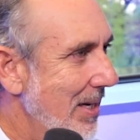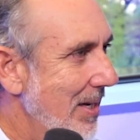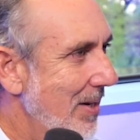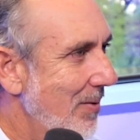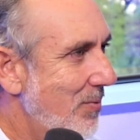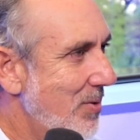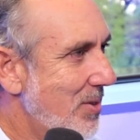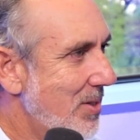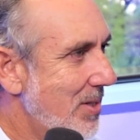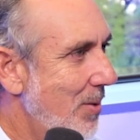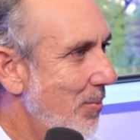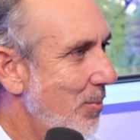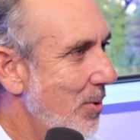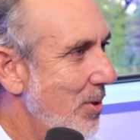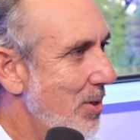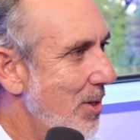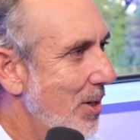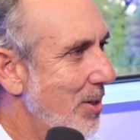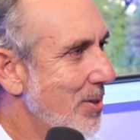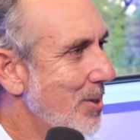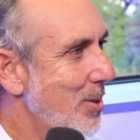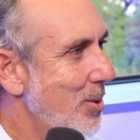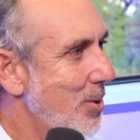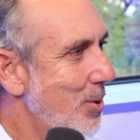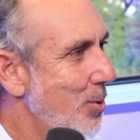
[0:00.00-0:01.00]
if someone
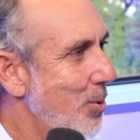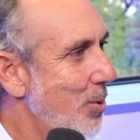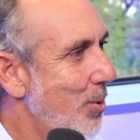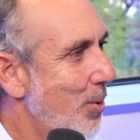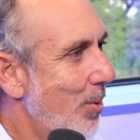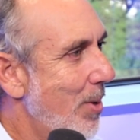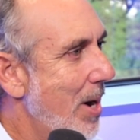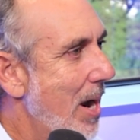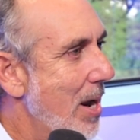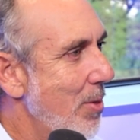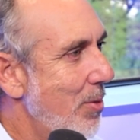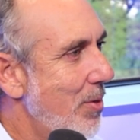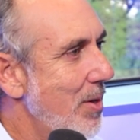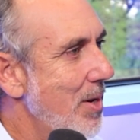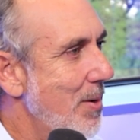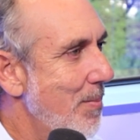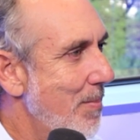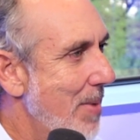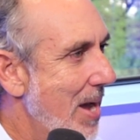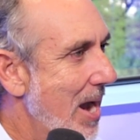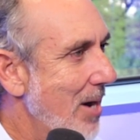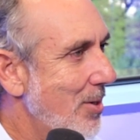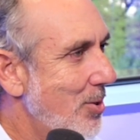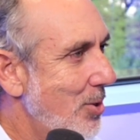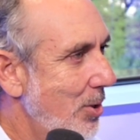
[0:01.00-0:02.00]
doesn't do the right
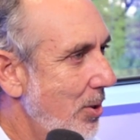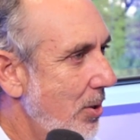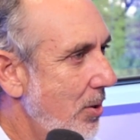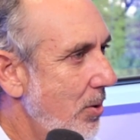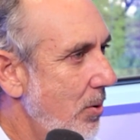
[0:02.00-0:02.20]
thing back to